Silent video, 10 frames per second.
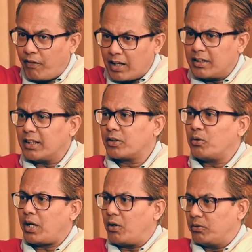further
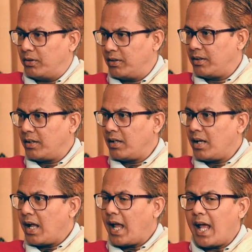go down,
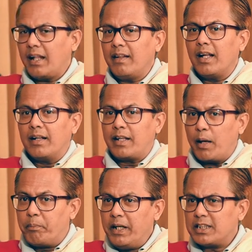and
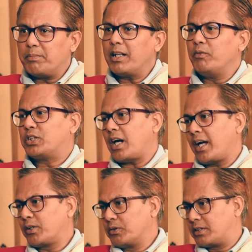the appeasement which
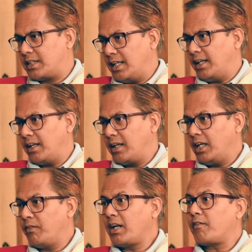I could see
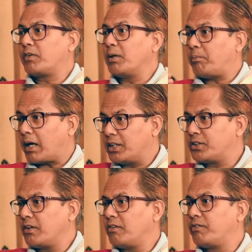even after the
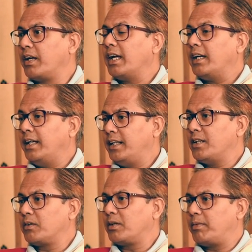partition of
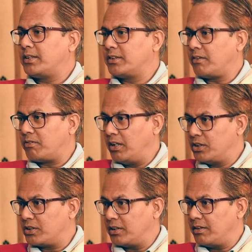India on the basis of
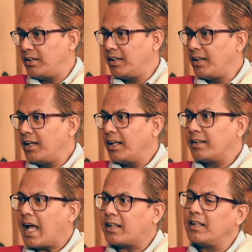religion,
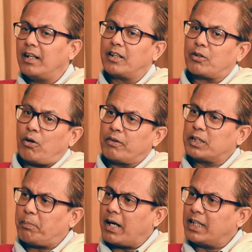that the
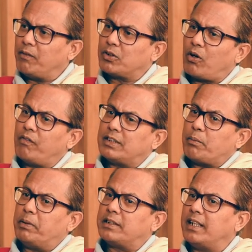Congress Party was always
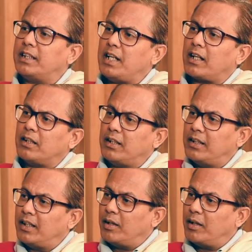appeasing the other